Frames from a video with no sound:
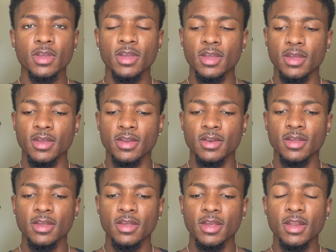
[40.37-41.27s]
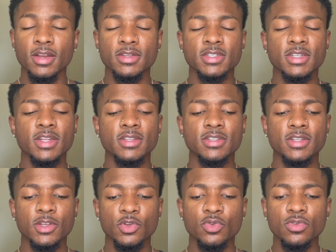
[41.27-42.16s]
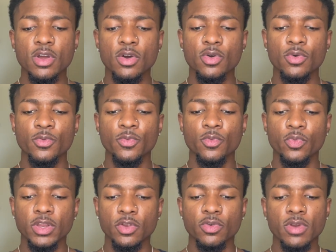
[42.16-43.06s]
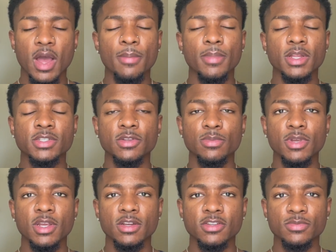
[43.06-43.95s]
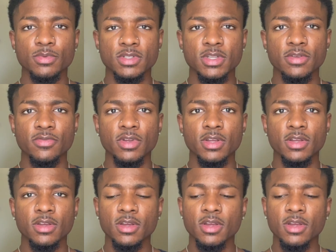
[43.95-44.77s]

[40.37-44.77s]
And in a sense, when you're not meant to be in a specific,